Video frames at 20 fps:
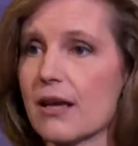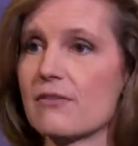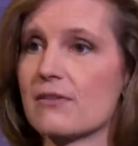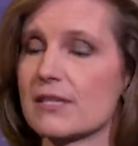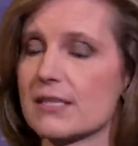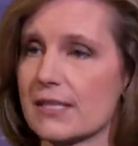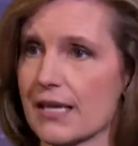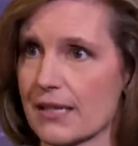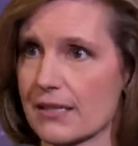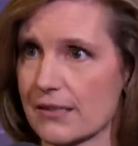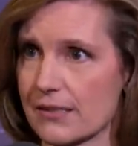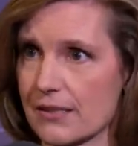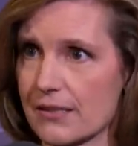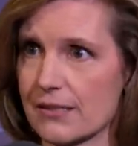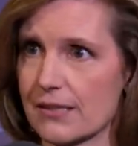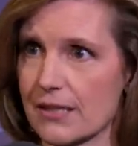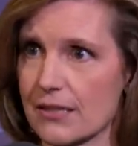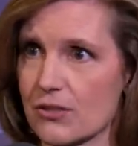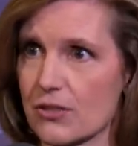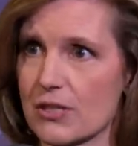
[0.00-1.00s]
the sex
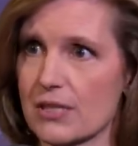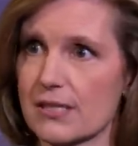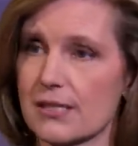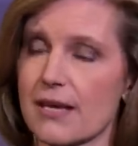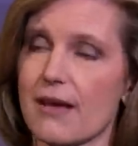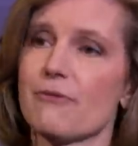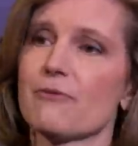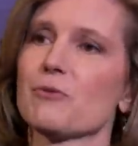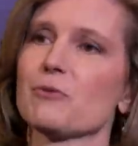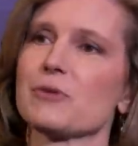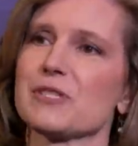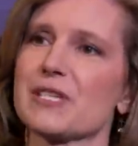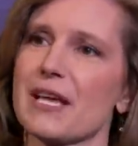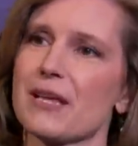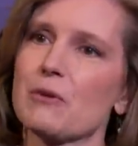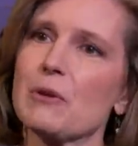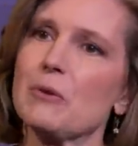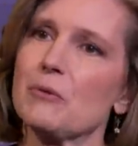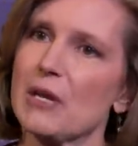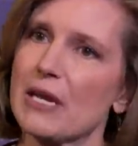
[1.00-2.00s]
distinction itself,
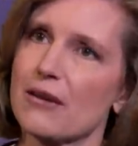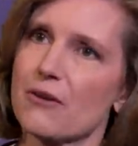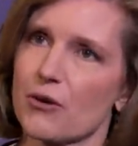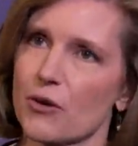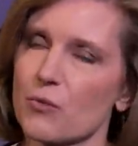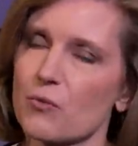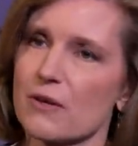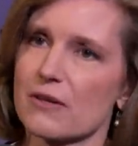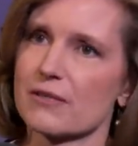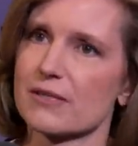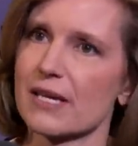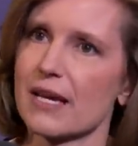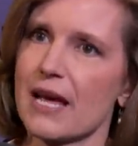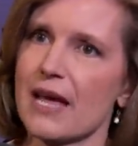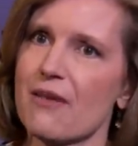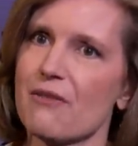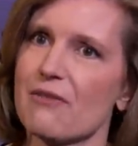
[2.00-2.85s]
in her words,